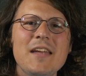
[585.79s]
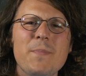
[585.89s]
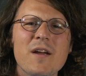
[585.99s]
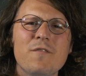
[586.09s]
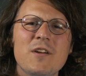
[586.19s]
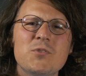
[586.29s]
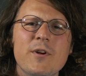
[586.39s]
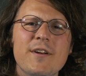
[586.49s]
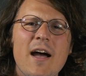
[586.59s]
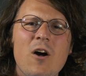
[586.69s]
And to paraphrase
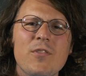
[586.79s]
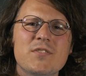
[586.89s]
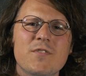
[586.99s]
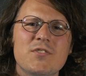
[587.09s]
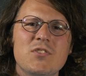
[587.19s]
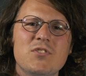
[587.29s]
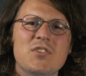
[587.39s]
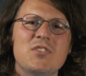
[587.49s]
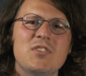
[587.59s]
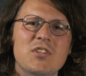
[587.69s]
Weird Al, this verse is
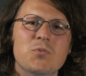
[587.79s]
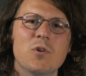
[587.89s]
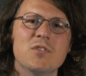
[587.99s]
just 6